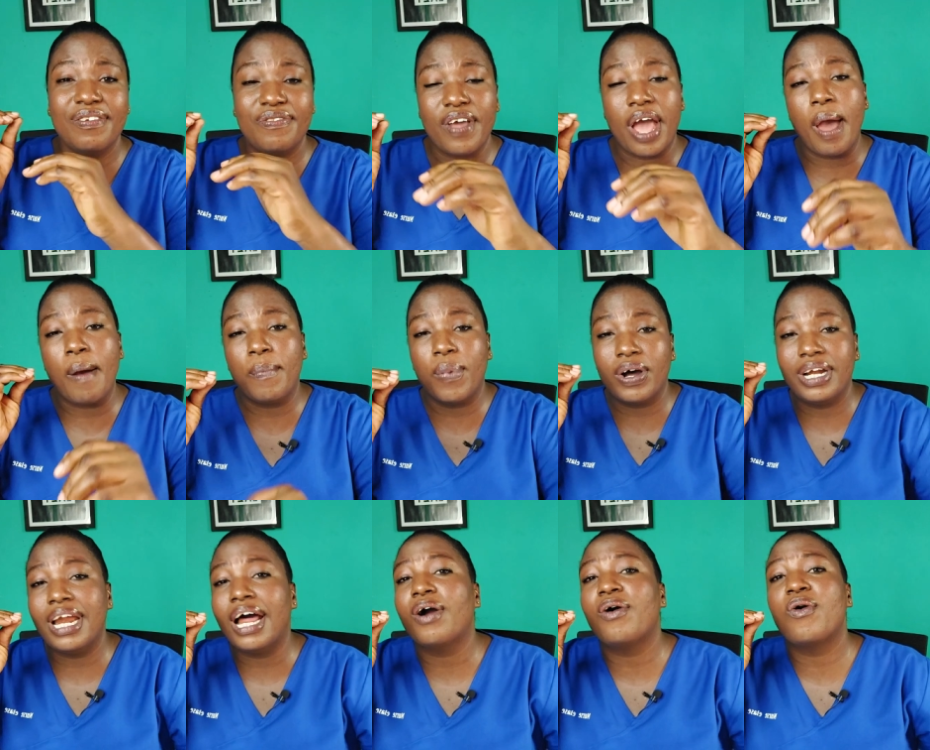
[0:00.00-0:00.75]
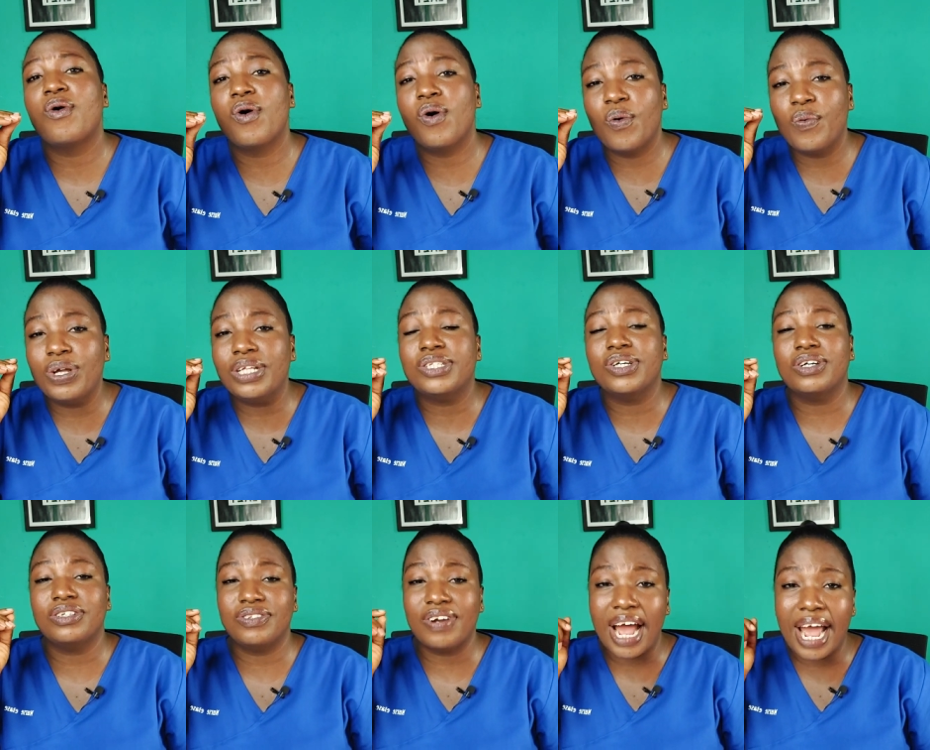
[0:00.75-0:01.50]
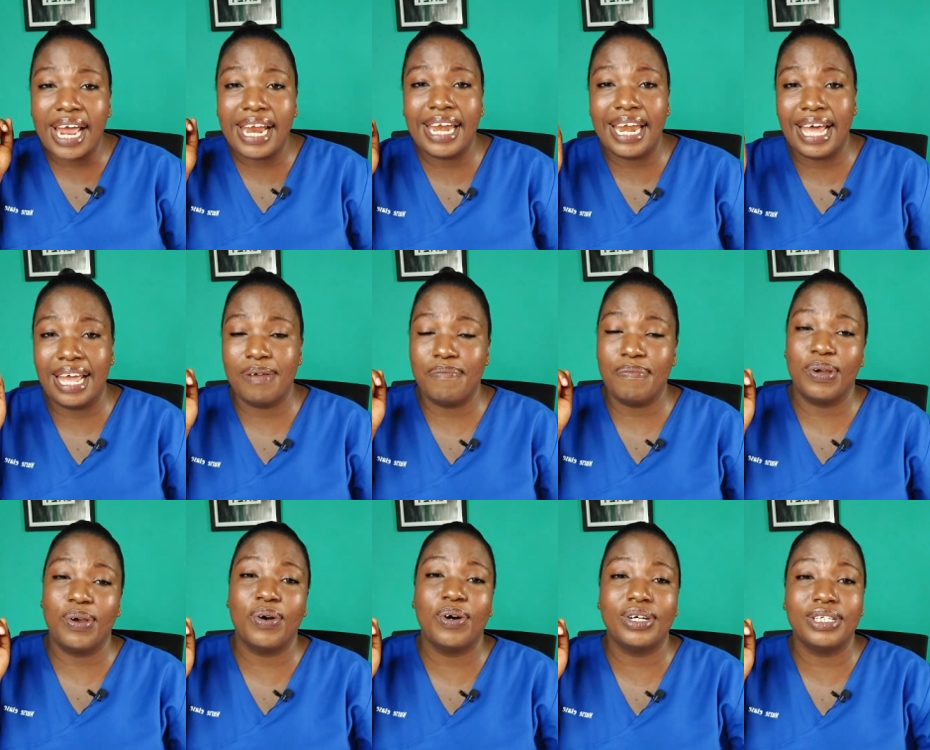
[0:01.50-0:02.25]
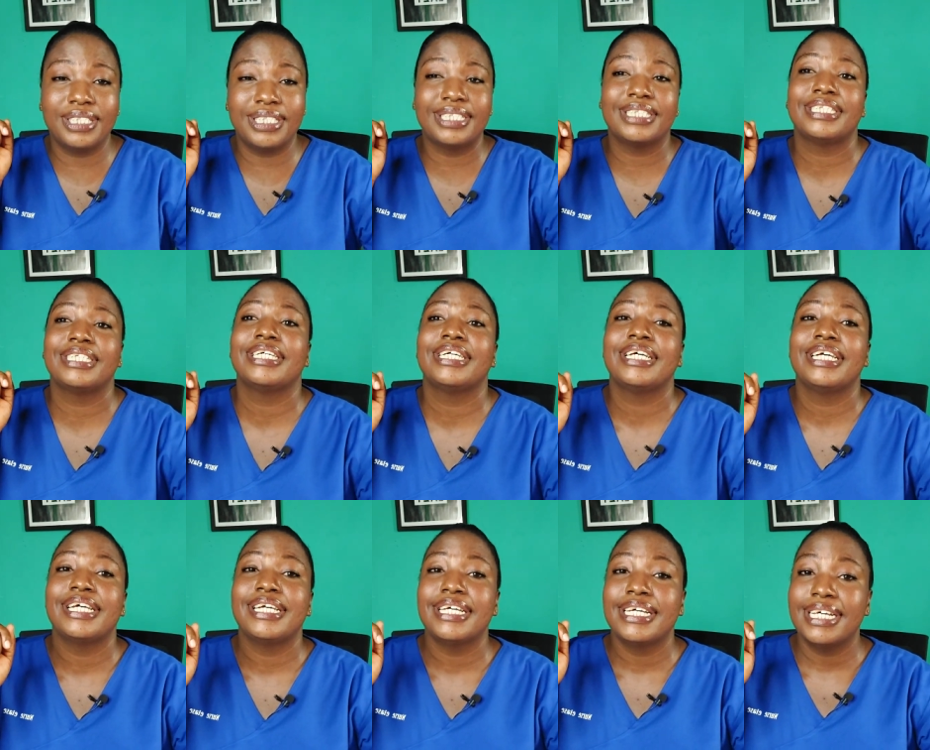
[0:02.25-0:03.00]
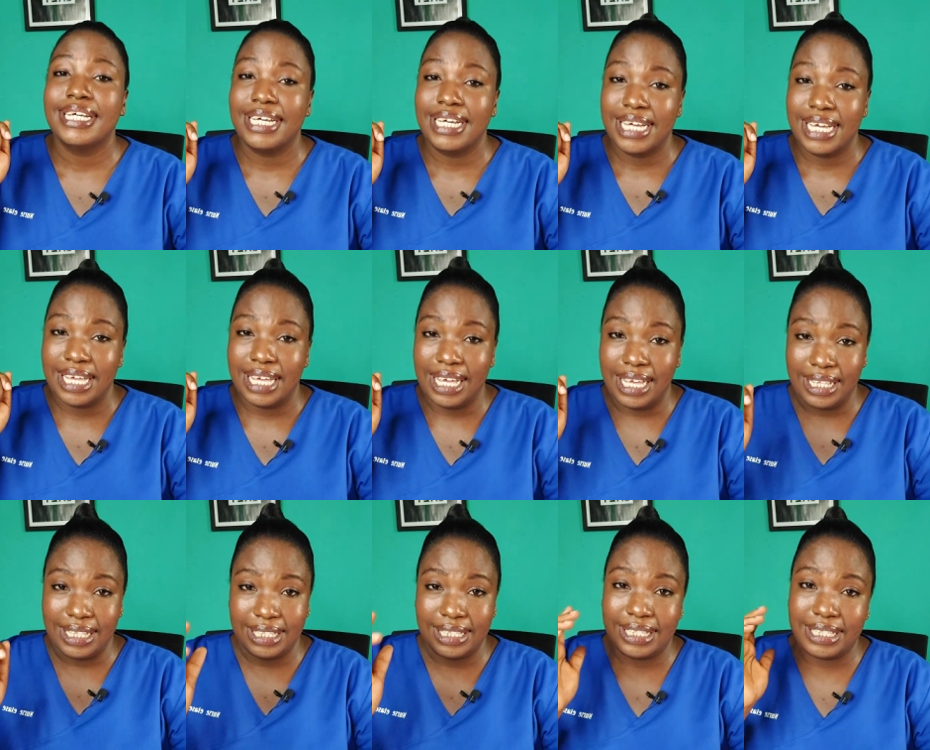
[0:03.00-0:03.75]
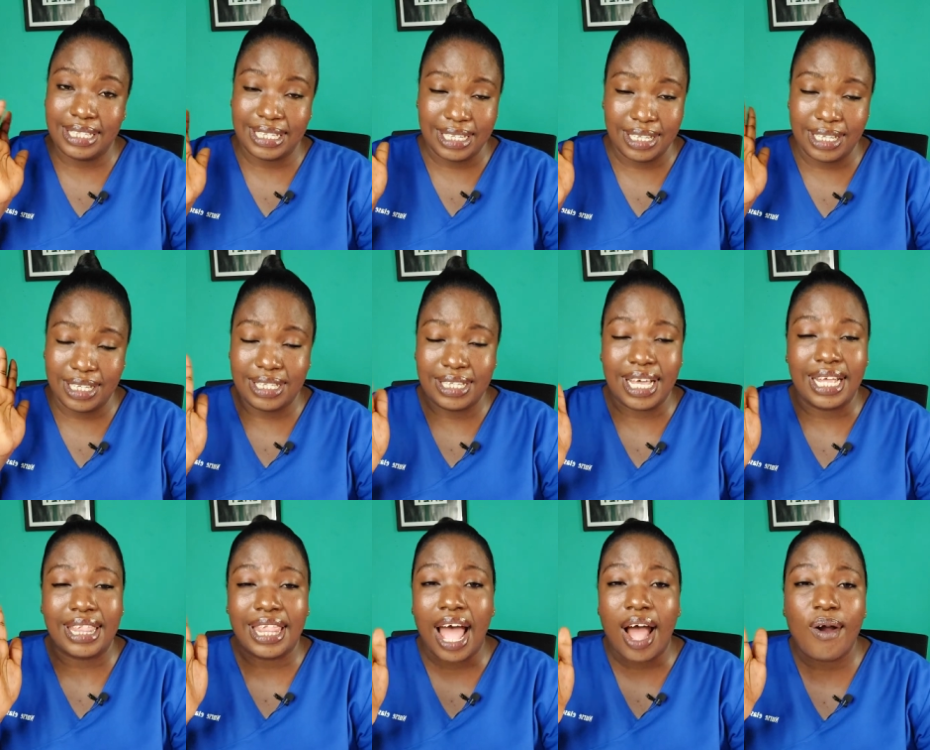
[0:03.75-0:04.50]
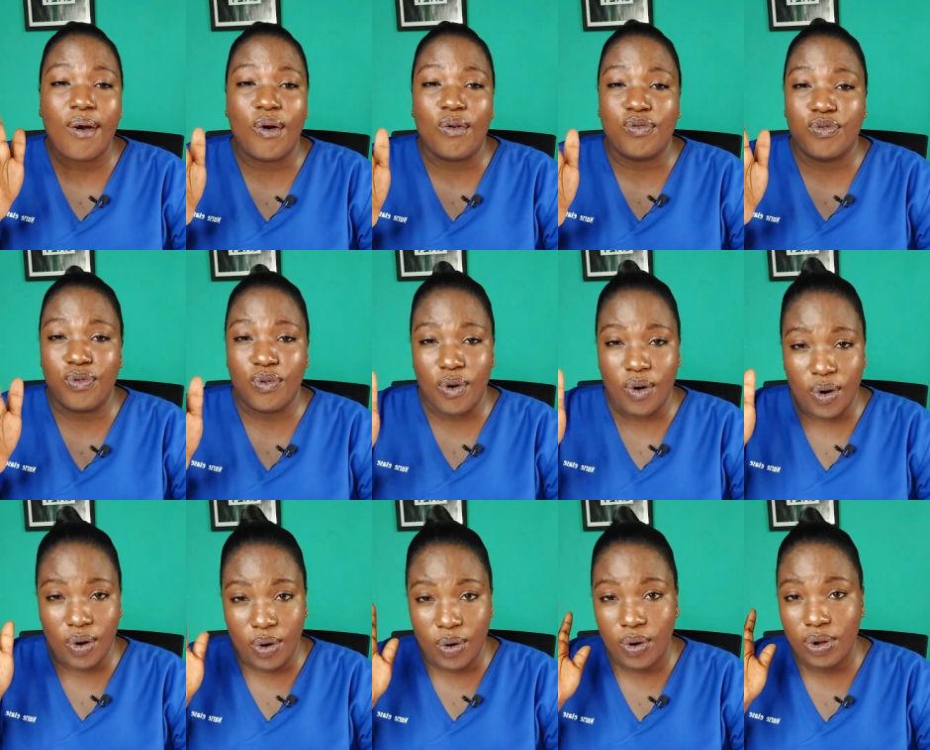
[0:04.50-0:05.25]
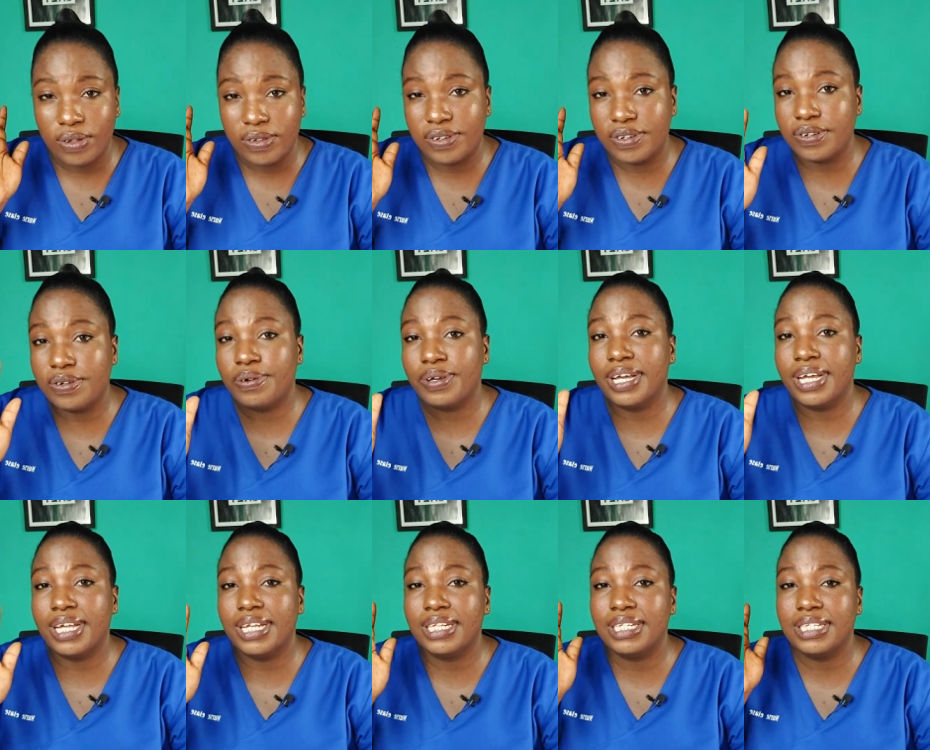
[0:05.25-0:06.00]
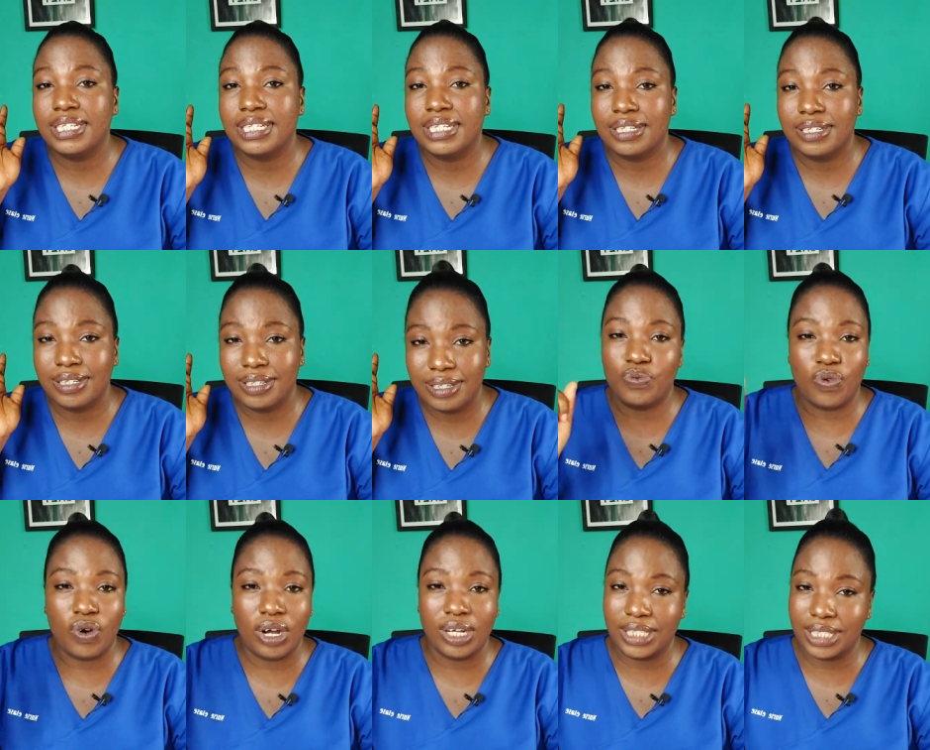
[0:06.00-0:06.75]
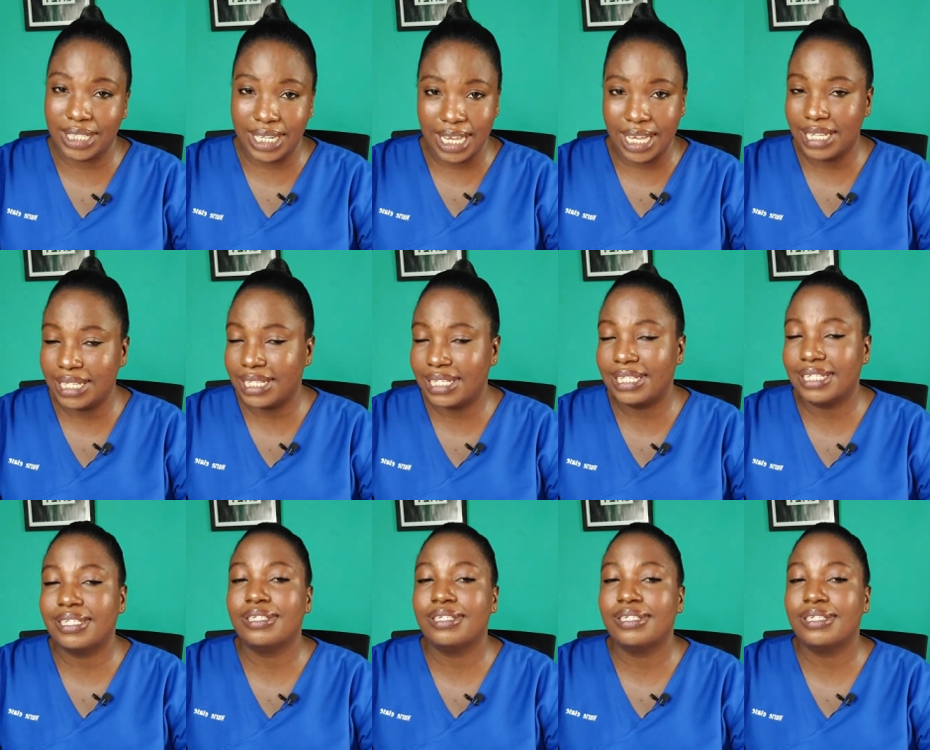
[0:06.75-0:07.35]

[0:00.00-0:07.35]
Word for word: if you're a border, go with your dry line because it's it's a tug of war during wash days.